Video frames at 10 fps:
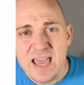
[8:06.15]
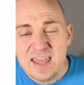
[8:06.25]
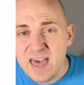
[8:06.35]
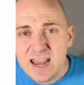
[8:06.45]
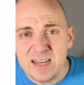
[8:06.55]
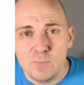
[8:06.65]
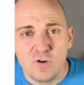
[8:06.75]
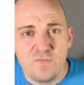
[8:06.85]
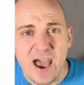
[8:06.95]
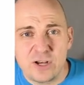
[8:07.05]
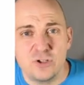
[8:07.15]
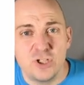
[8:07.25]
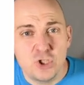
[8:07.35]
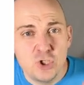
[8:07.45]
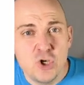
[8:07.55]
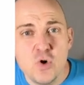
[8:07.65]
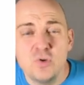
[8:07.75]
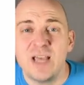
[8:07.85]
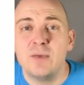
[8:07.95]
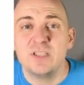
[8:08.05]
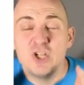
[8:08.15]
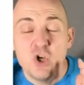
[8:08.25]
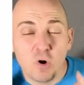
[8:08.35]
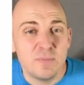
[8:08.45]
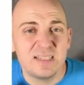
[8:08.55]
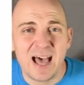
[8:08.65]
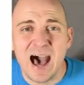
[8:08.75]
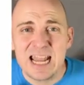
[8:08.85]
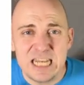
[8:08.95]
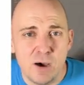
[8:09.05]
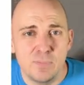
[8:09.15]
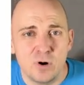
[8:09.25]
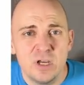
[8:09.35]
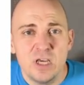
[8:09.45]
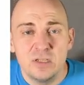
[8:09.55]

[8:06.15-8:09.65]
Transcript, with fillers: That number factors is 2 times enormous odd number,